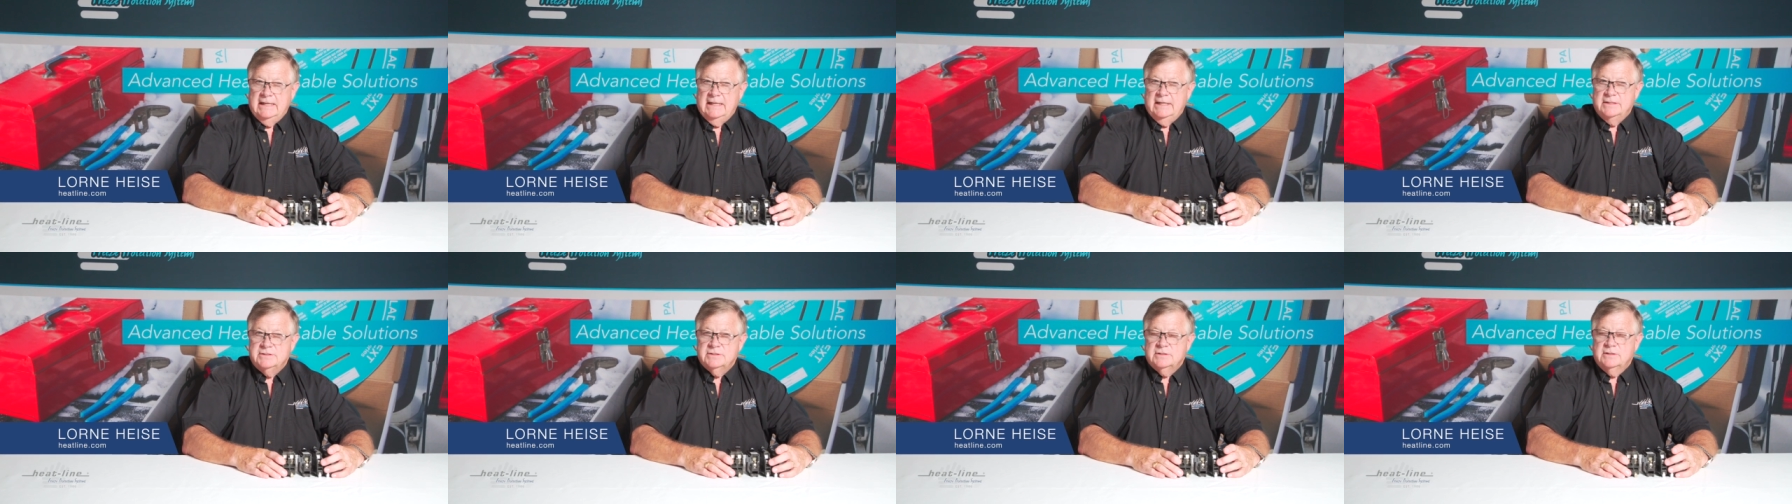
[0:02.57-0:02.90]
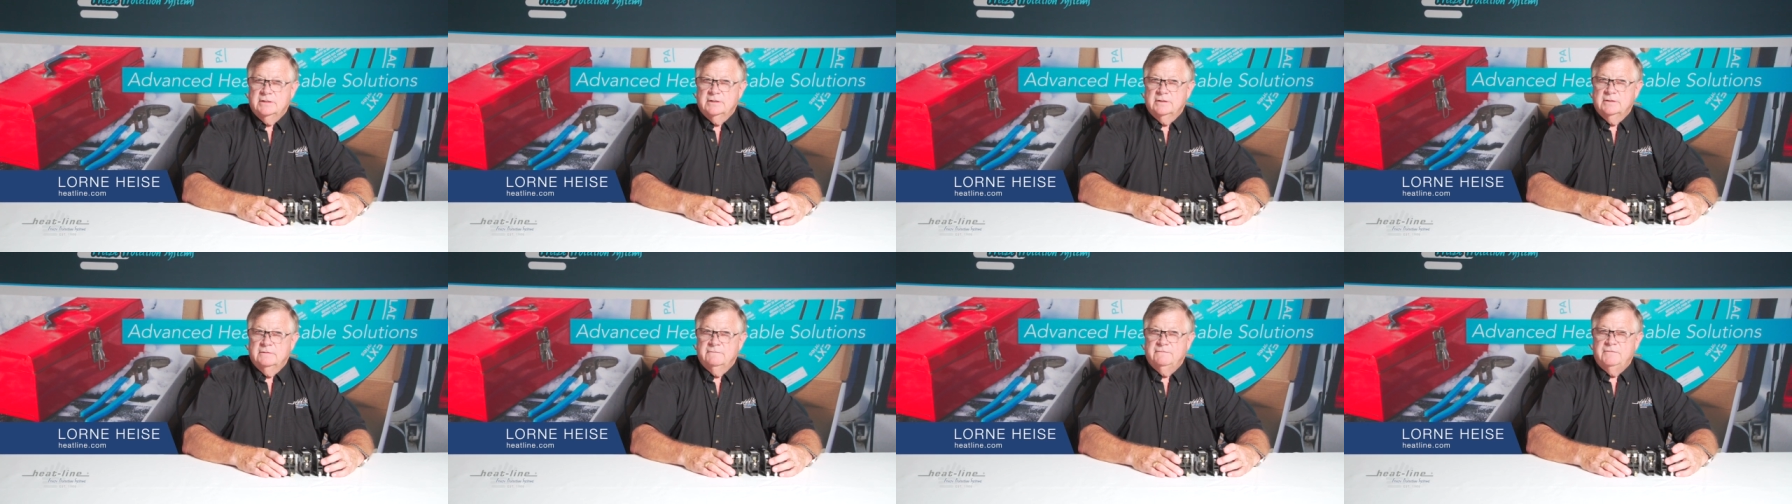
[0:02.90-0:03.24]

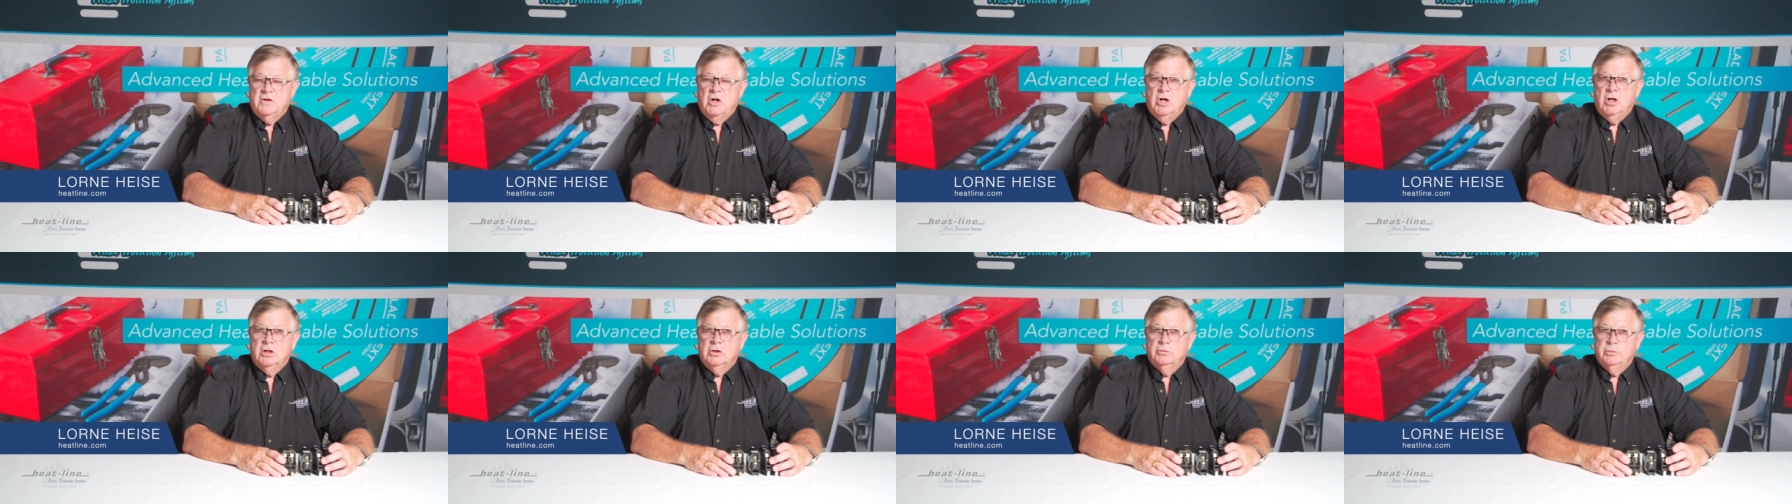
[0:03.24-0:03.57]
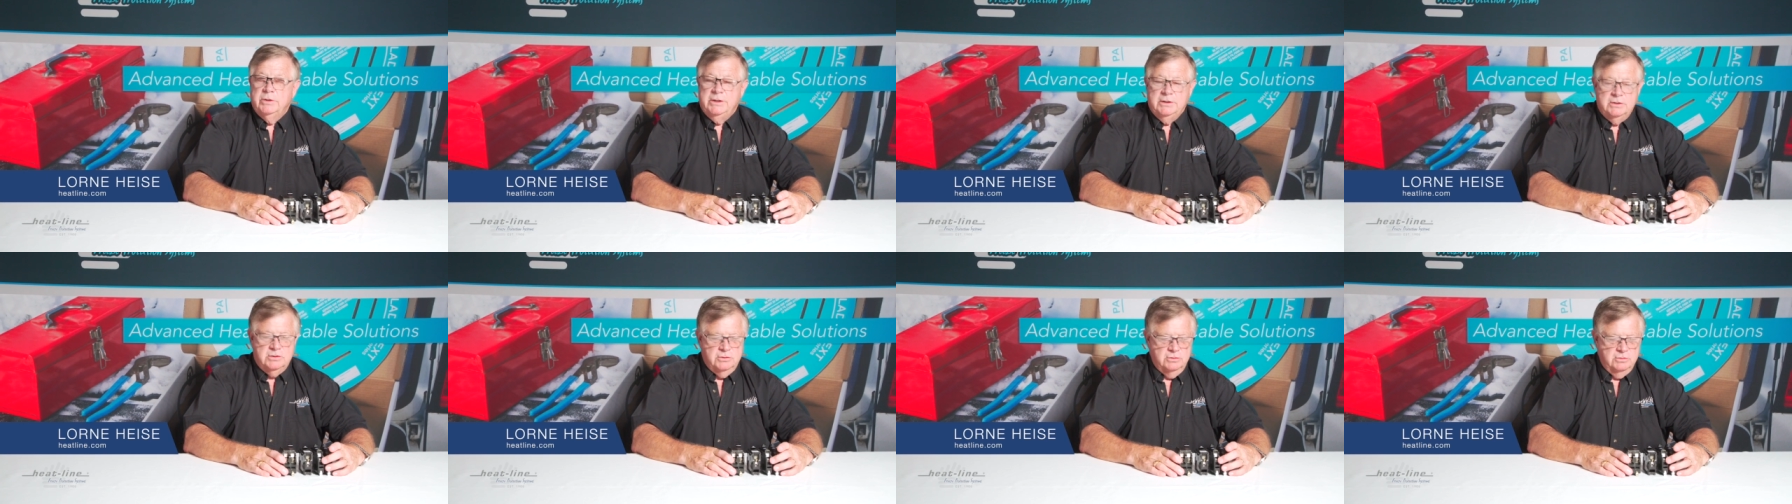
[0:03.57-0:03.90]
asked the
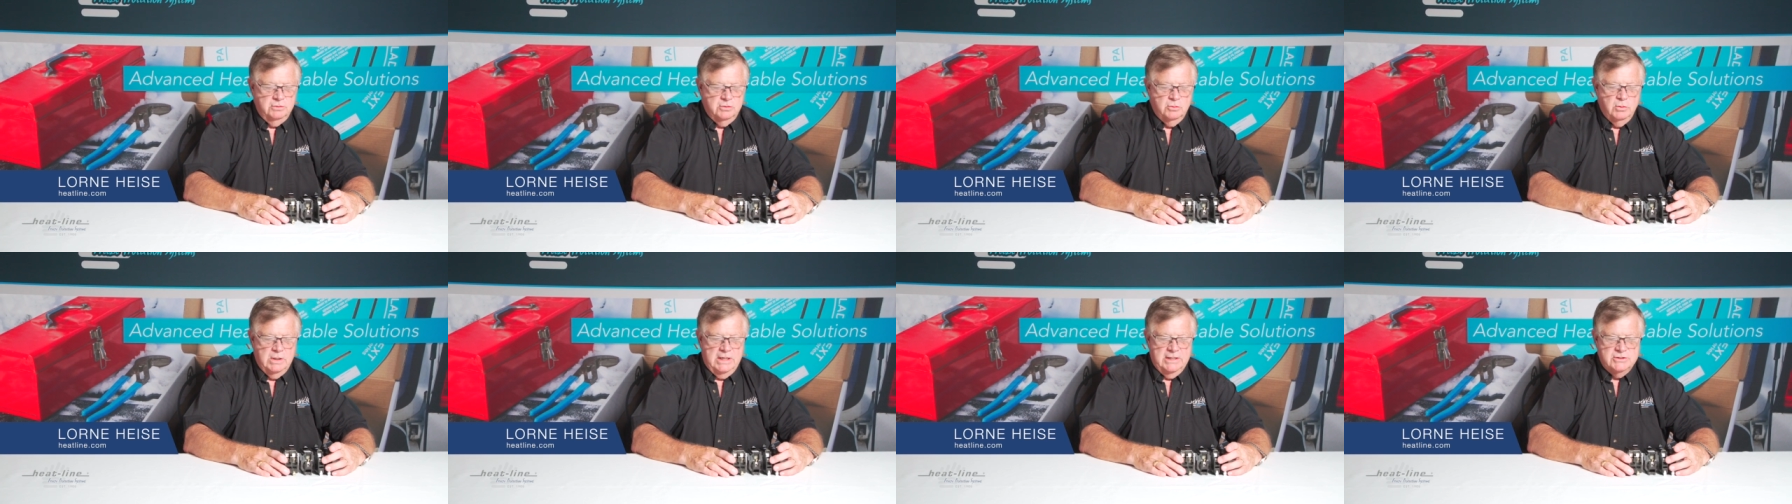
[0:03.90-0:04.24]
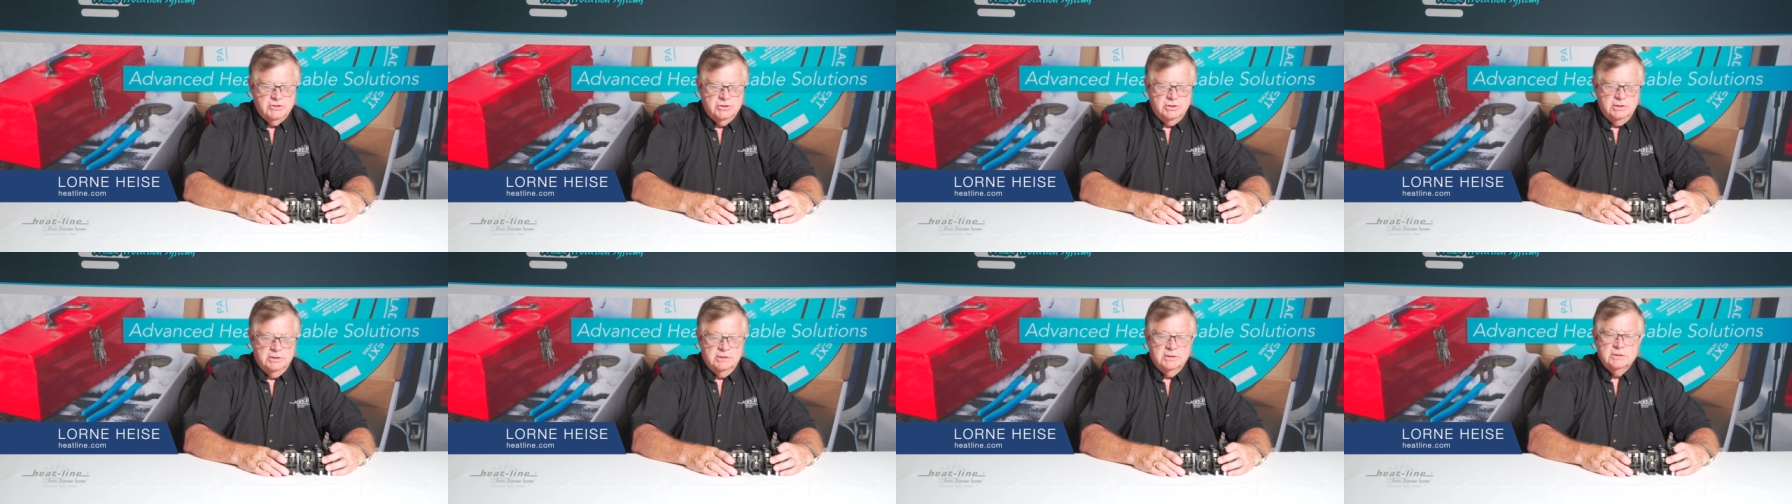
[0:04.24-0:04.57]
following two
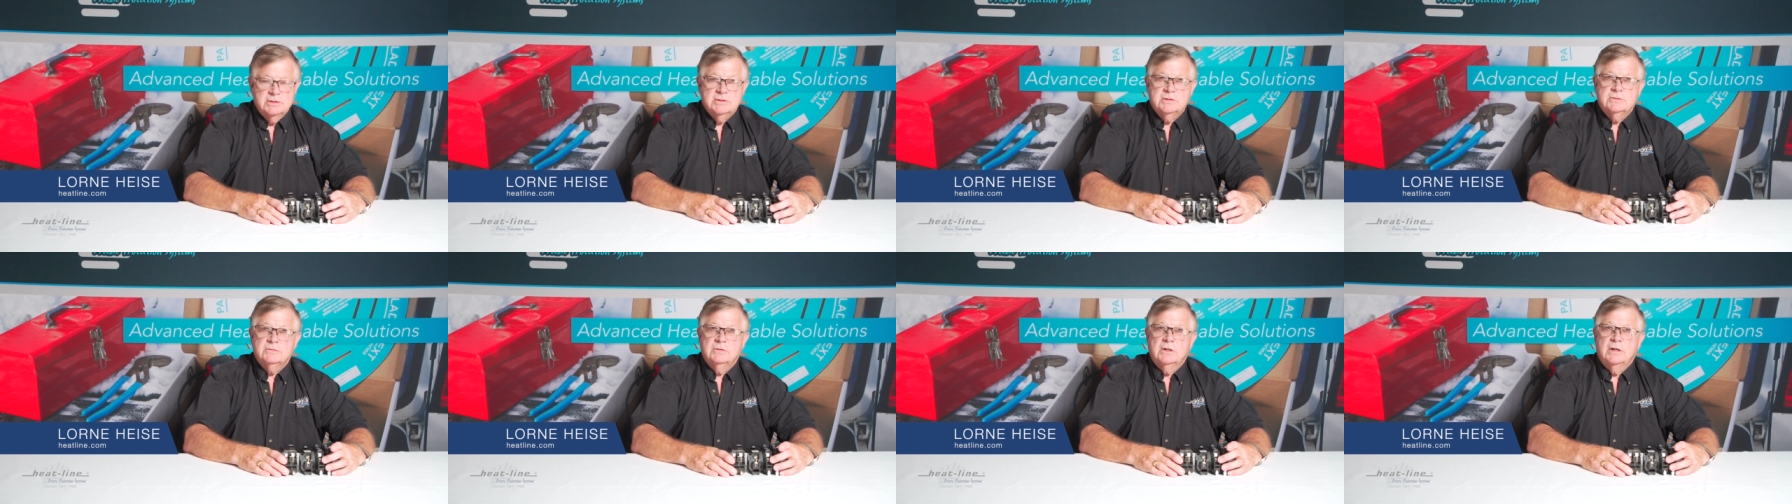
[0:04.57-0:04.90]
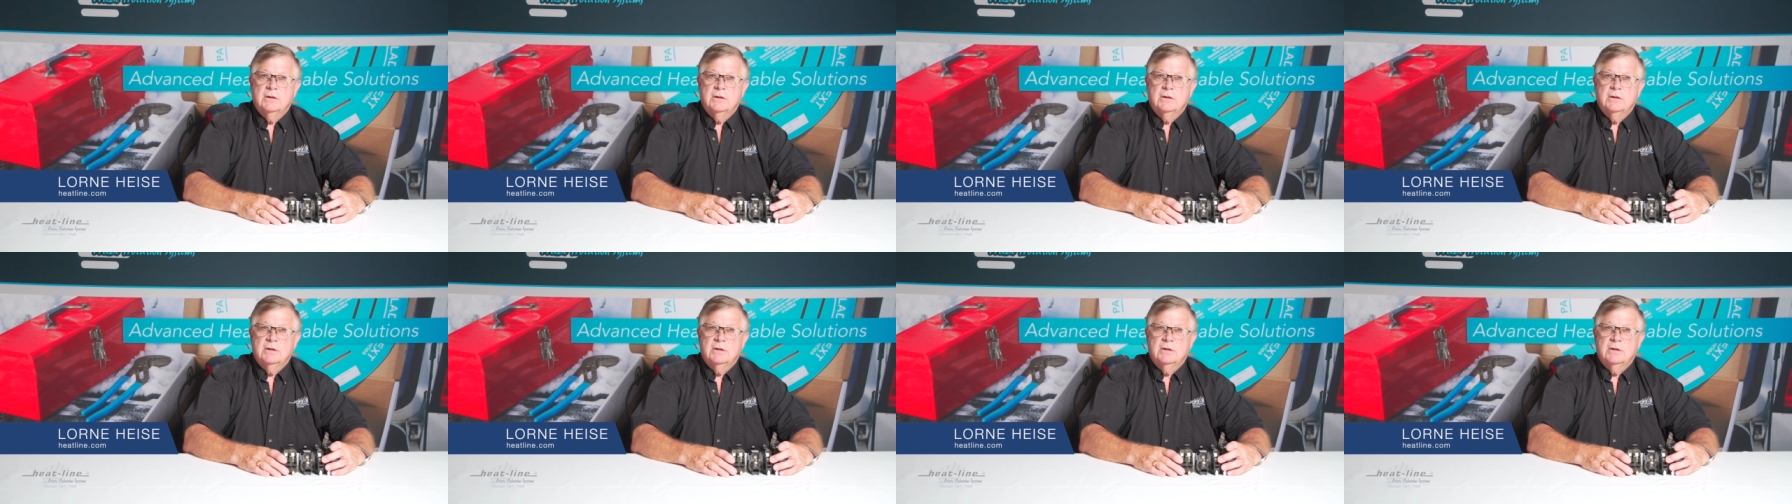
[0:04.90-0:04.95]
questions.